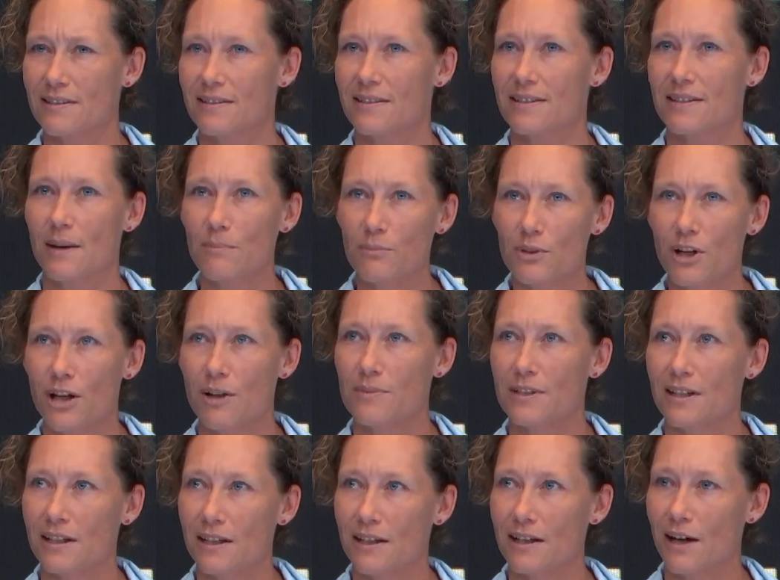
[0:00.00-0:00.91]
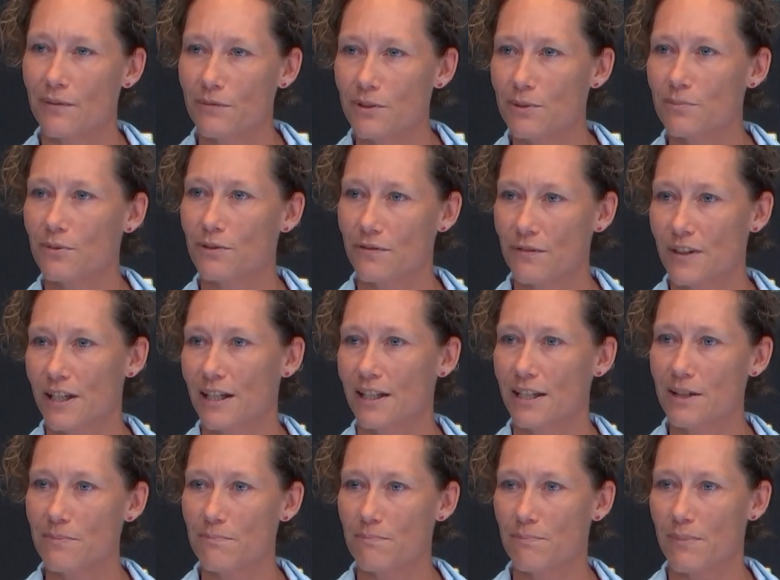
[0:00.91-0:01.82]
sometimes an uncomfortable
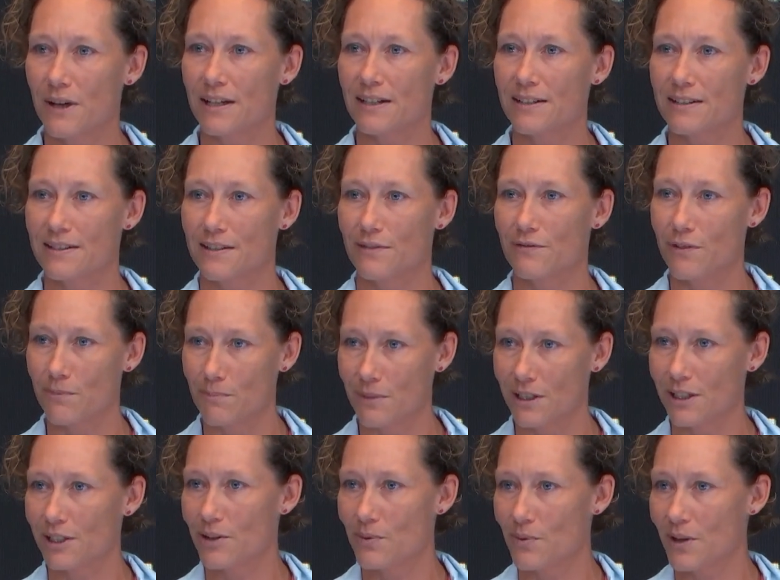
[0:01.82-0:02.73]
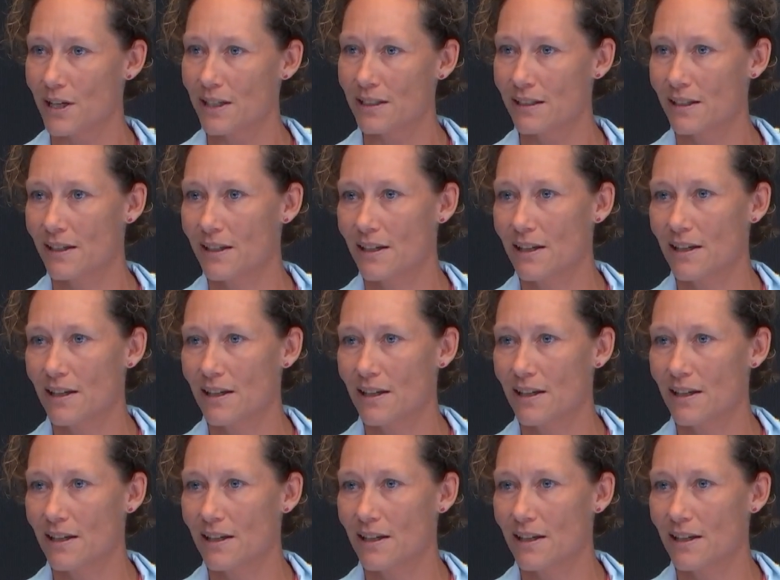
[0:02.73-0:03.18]
feeling, but it's a familiar one.